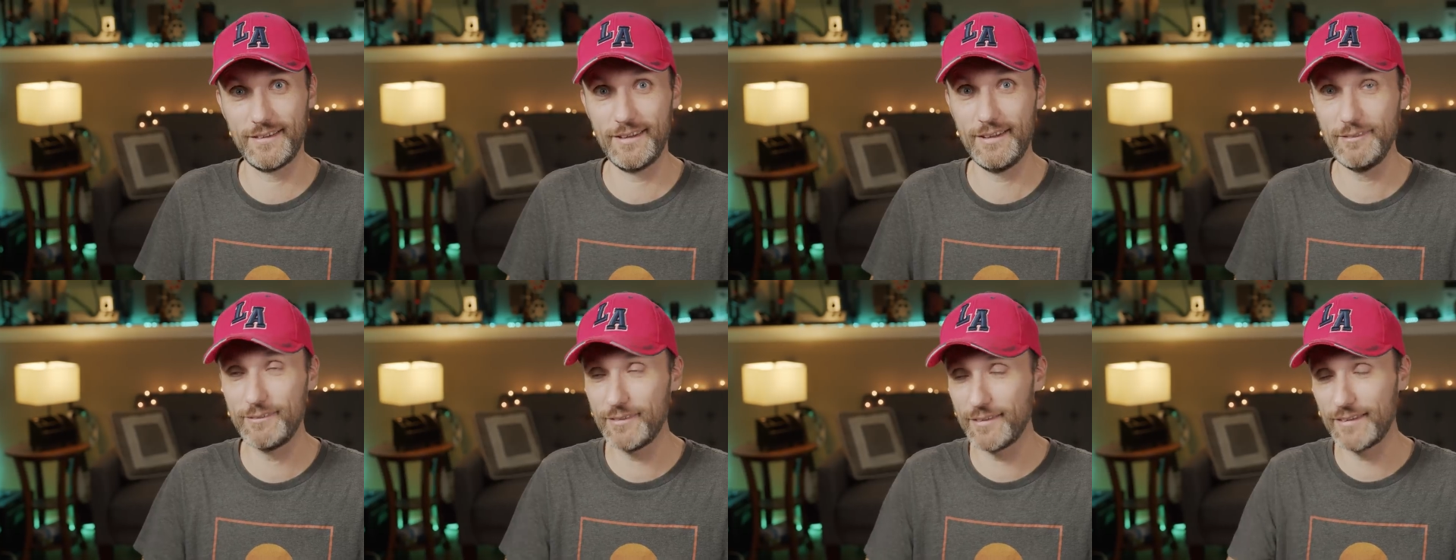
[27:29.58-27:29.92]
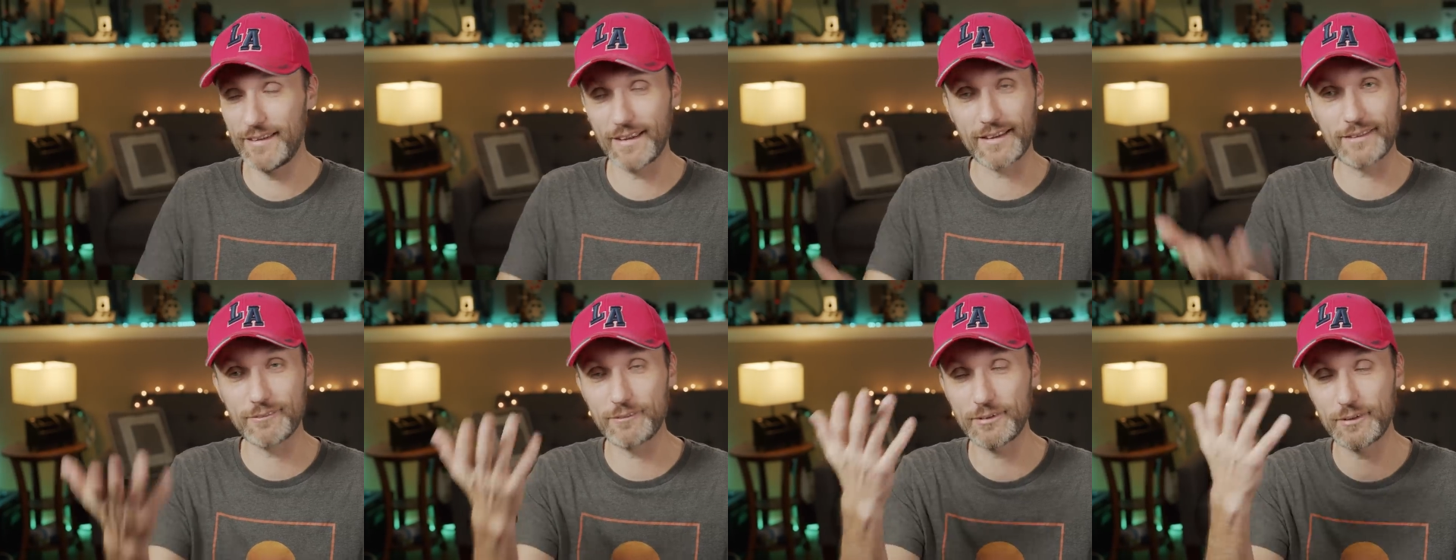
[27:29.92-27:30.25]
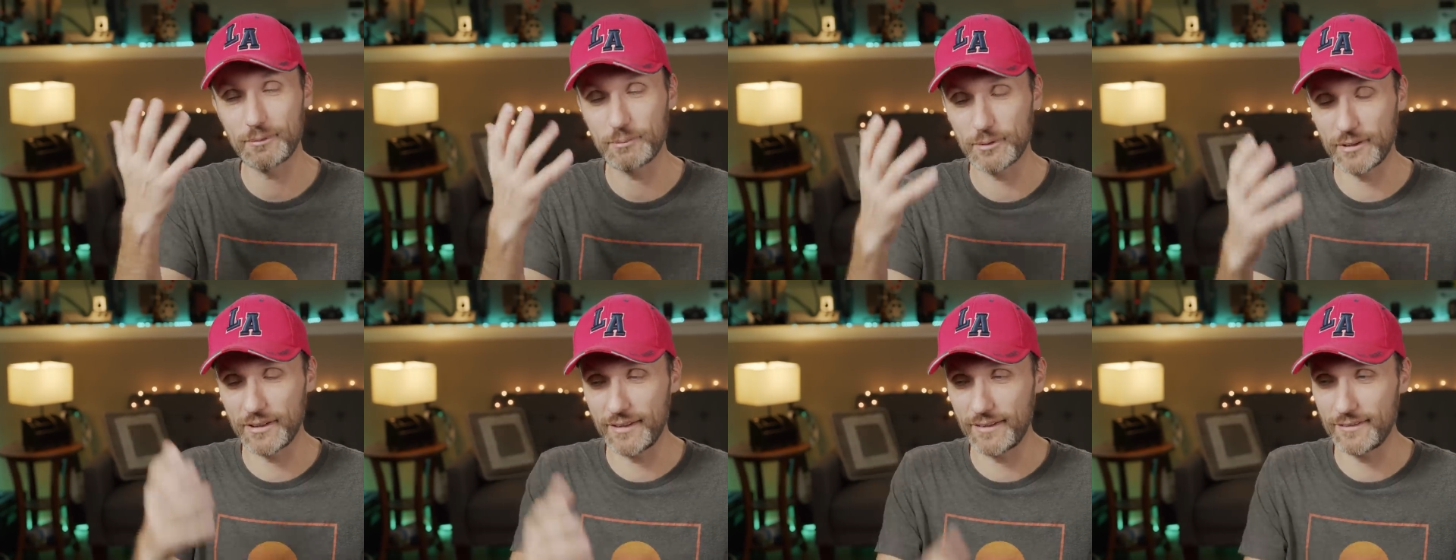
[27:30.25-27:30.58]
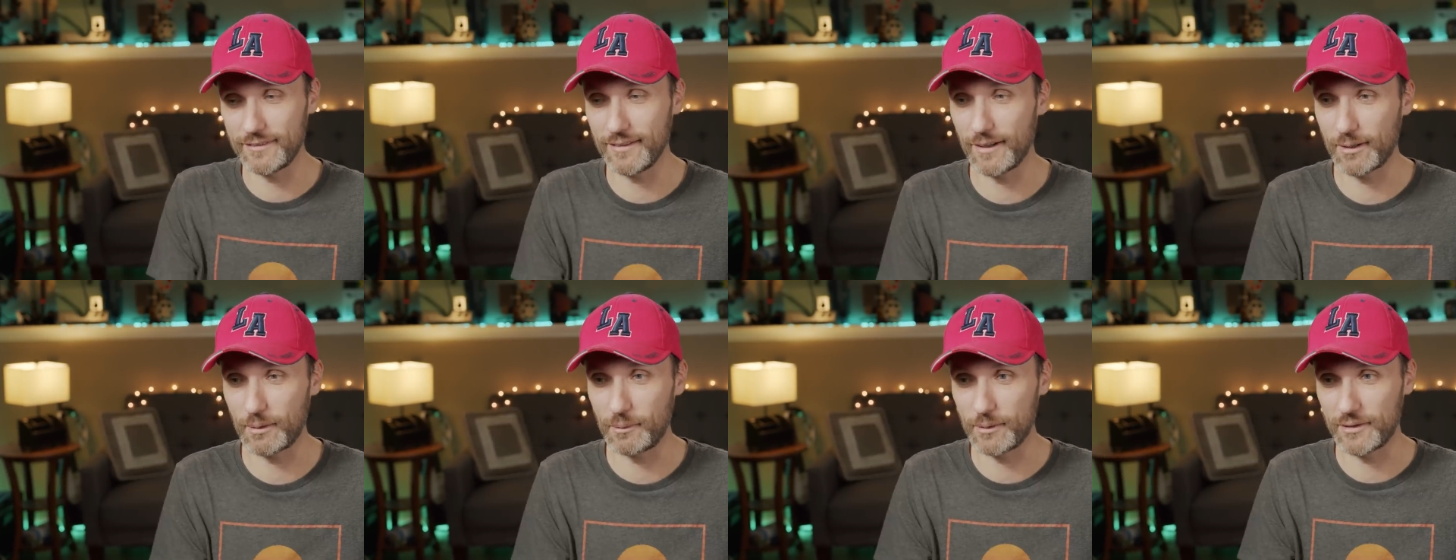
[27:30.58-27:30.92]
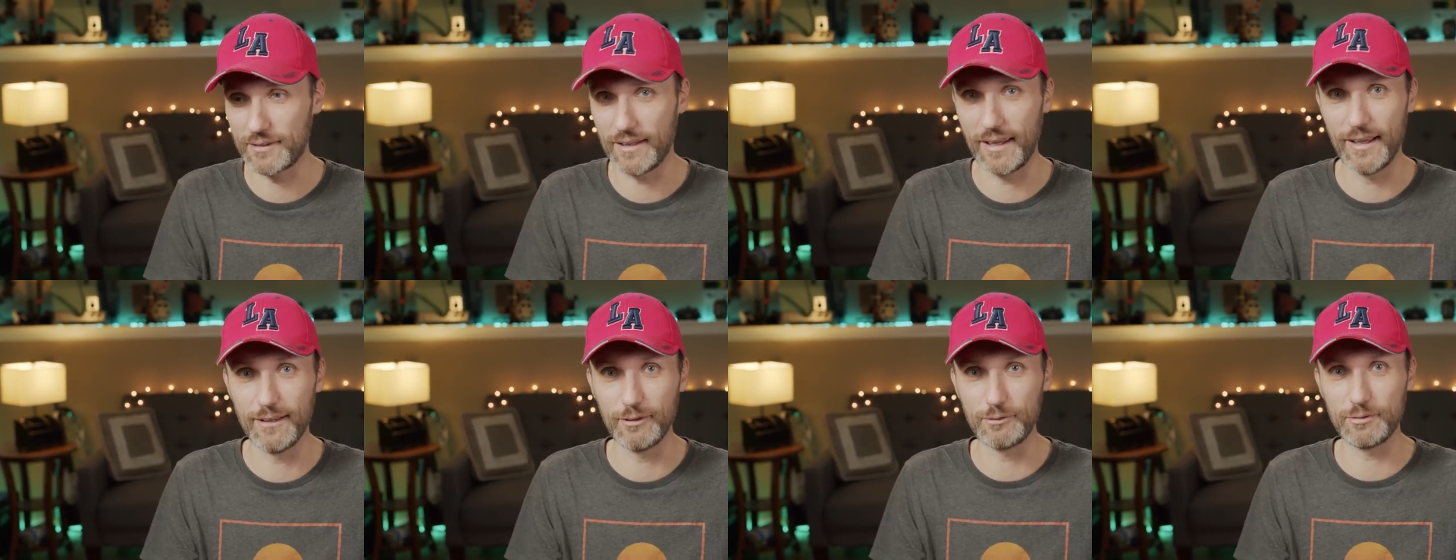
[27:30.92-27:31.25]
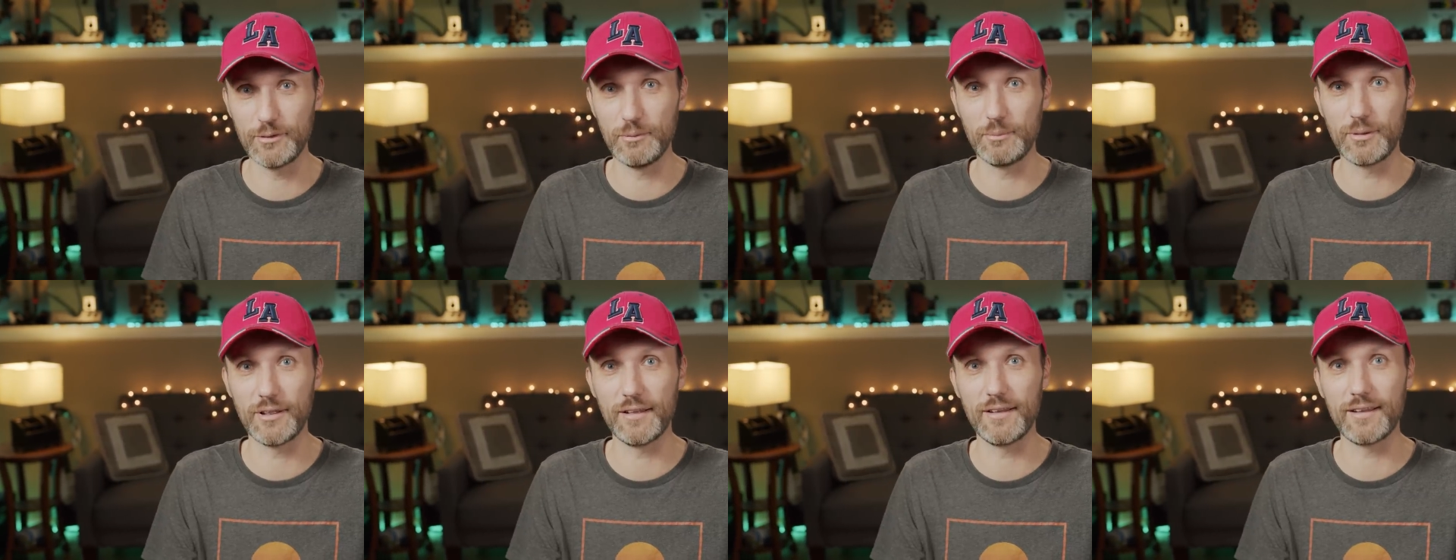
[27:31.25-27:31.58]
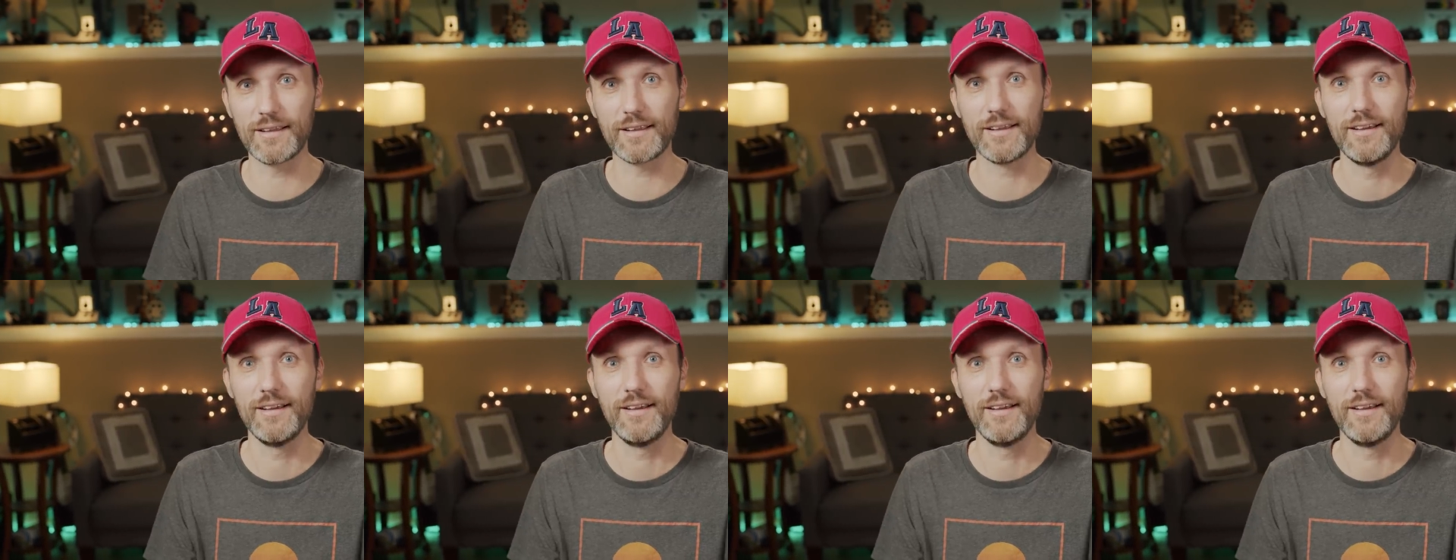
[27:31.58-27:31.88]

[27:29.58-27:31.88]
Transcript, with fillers: Even like, for example, they didn't talk about the elephant, but like